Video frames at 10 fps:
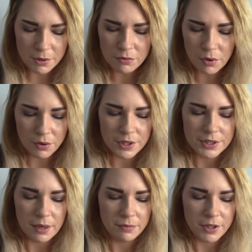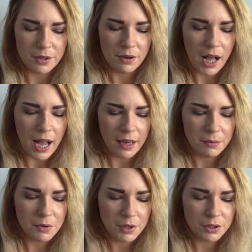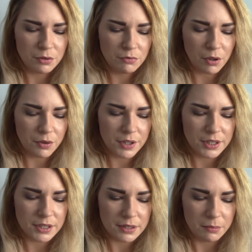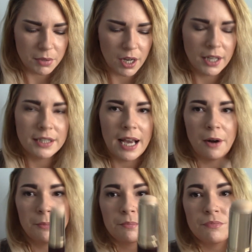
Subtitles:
gonna roll this up for you. I'm going to roll this product out